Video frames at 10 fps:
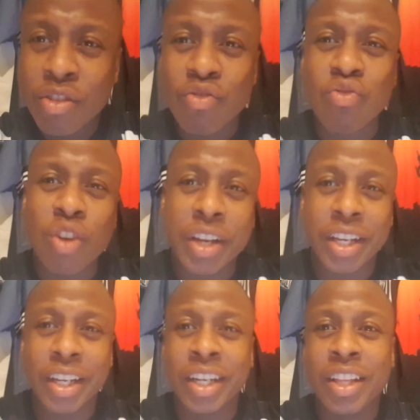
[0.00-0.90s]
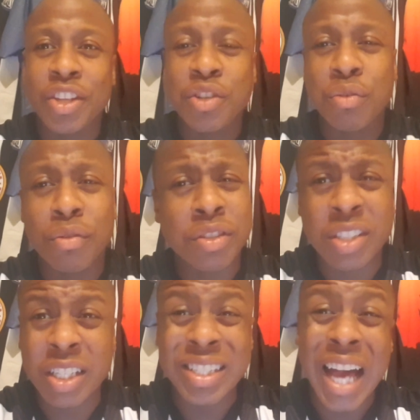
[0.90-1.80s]
rocking the shorts
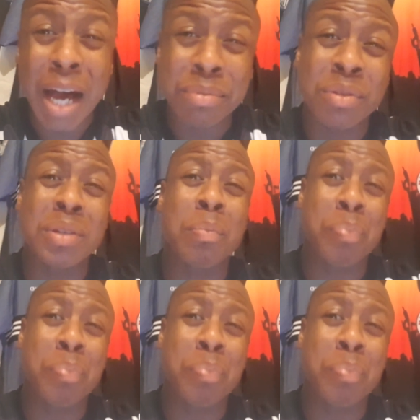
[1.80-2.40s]
because it's absolutely